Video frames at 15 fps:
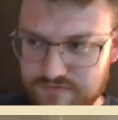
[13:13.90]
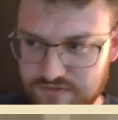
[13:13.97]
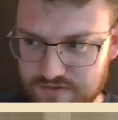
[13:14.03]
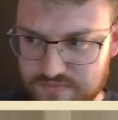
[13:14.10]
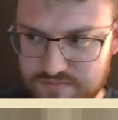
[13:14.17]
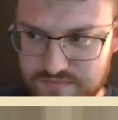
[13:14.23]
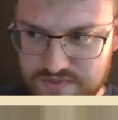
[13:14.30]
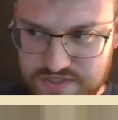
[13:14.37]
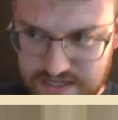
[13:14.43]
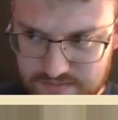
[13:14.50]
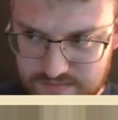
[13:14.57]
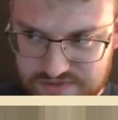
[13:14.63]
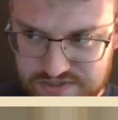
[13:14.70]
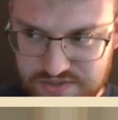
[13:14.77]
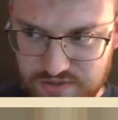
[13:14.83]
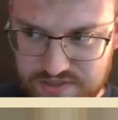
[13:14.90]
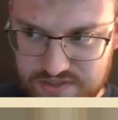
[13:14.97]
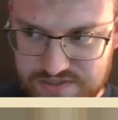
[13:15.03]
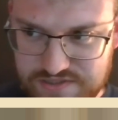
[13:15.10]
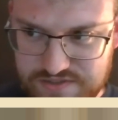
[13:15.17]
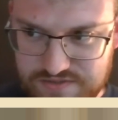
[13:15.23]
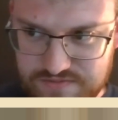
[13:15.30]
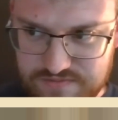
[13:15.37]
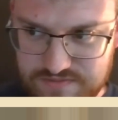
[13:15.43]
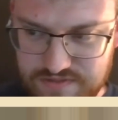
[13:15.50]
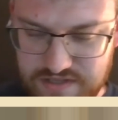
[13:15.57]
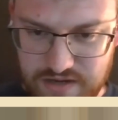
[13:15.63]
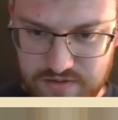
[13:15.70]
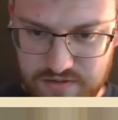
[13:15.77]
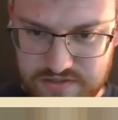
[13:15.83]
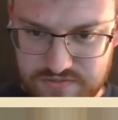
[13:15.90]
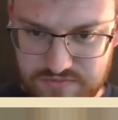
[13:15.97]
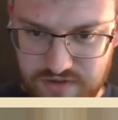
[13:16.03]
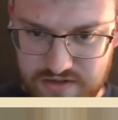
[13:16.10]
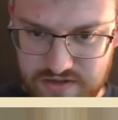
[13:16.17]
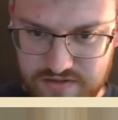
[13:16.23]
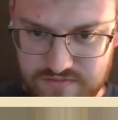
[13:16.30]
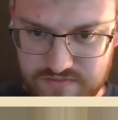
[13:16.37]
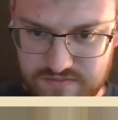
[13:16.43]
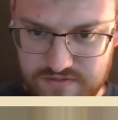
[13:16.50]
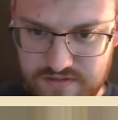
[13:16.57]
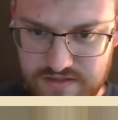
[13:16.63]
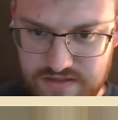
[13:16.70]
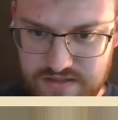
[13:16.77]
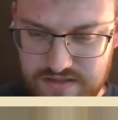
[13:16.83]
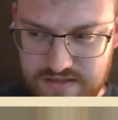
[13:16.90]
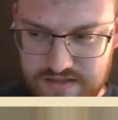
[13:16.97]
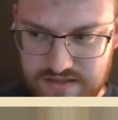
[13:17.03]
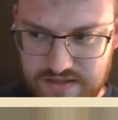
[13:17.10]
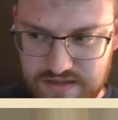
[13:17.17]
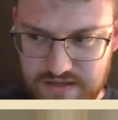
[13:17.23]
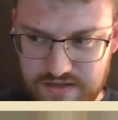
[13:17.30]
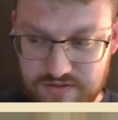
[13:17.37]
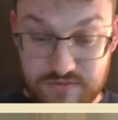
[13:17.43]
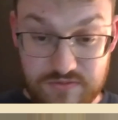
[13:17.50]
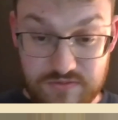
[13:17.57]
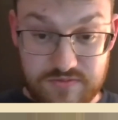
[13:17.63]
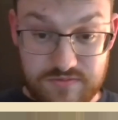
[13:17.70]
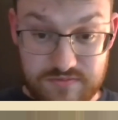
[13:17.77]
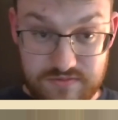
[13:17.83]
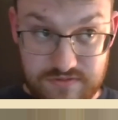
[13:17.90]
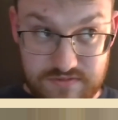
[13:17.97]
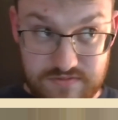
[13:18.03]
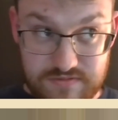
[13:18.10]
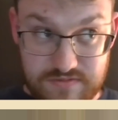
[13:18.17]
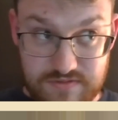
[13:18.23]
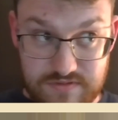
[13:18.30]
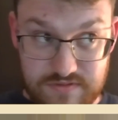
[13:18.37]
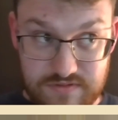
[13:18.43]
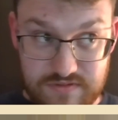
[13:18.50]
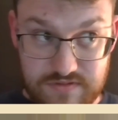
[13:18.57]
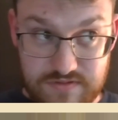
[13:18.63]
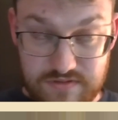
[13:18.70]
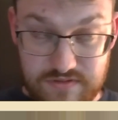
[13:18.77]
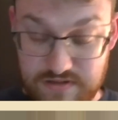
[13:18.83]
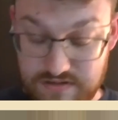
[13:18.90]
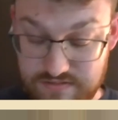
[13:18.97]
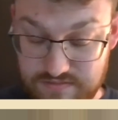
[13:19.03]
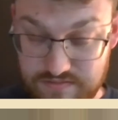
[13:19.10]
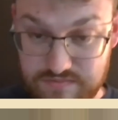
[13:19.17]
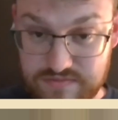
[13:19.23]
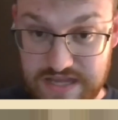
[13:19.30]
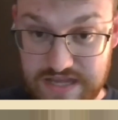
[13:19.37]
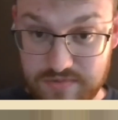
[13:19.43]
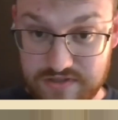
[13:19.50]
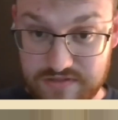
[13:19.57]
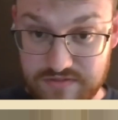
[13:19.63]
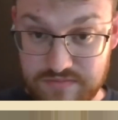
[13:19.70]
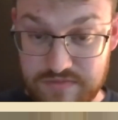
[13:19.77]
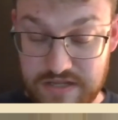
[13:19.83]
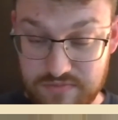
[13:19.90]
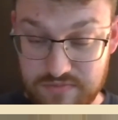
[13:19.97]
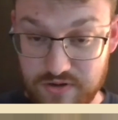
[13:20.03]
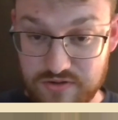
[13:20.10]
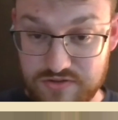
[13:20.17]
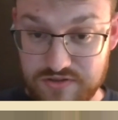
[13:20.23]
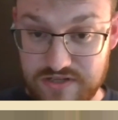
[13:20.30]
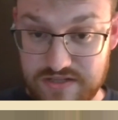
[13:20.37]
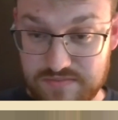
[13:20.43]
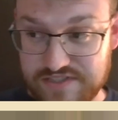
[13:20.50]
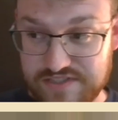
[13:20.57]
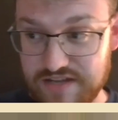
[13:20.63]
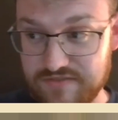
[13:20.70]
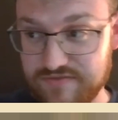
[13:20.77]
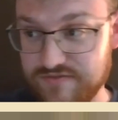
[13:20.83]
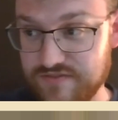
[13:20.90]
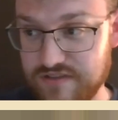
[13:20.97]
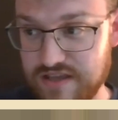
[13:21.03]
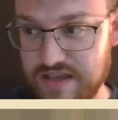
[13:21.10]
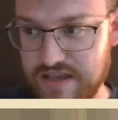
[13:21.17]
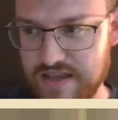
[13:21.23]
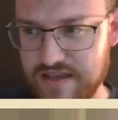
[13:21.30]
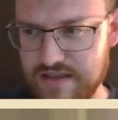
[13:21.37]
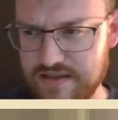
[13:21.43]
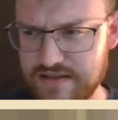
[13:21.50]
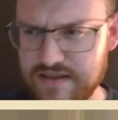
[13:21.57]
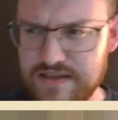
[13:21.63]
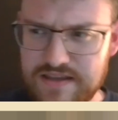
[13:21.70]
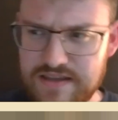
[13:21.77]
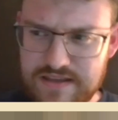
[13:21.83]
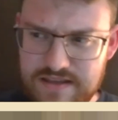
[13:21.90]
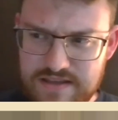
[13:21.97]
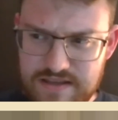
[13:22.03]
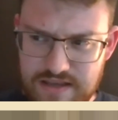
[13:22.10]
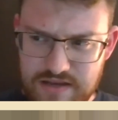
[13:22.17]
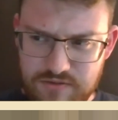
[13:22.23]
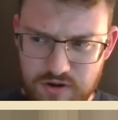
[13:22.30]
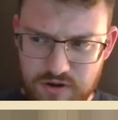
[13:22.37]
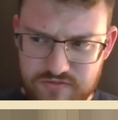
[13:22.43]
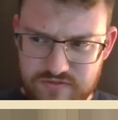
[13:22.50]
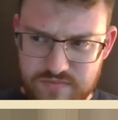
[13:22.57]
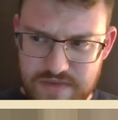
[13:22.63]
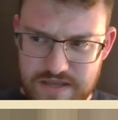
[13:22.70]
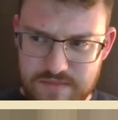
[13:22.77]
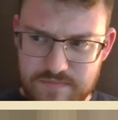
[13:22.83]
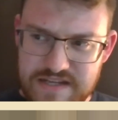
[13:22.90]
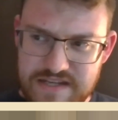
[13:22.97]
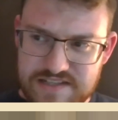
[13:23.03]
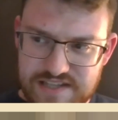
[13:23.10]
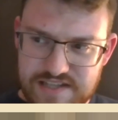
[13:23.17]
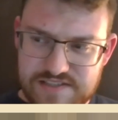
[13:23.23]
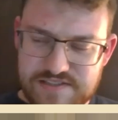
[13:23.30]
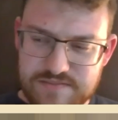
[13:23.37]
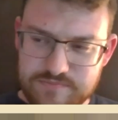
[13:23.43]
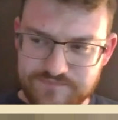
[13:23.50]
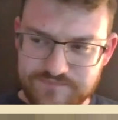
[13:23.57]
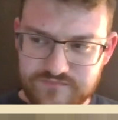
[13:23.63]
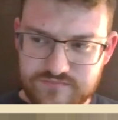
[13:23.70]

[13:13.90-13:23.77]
from James Joyce, the Irish writer, who dabbled in poetry himself. A quote from him, he says,